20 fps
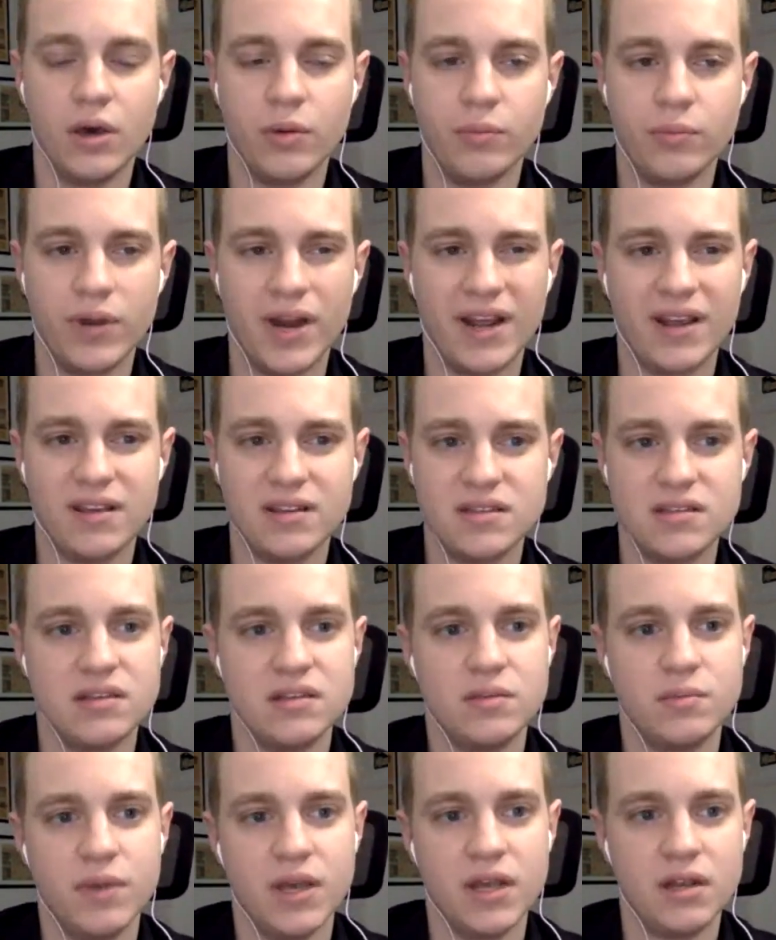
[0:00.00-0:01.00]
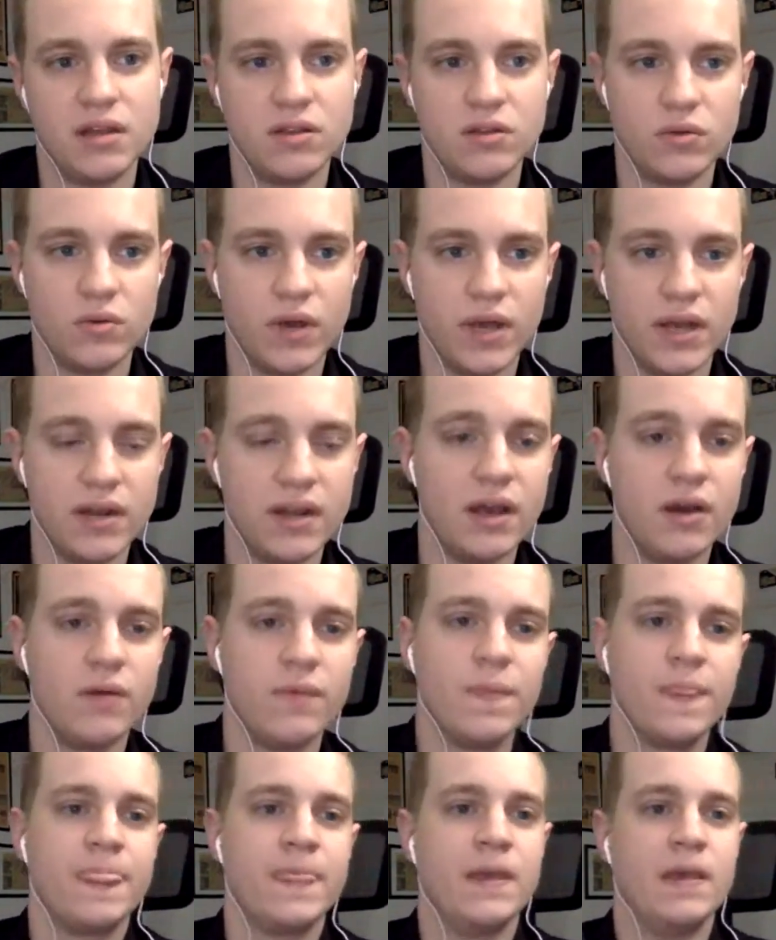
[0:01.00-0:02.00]
But I could see debate either way.
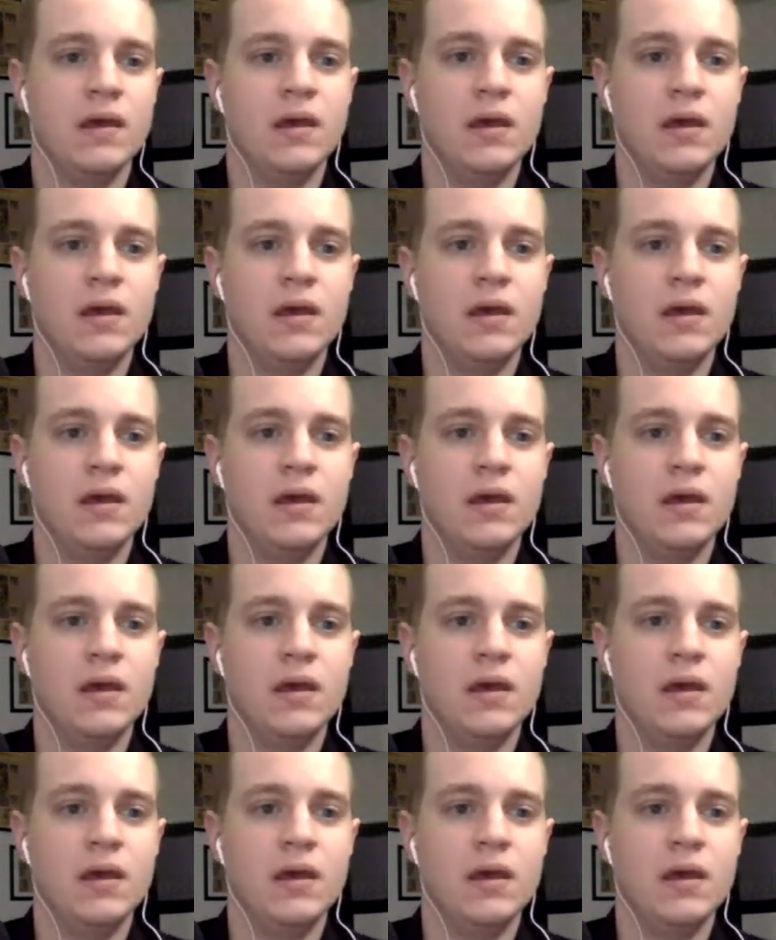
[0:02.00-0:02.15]
Now,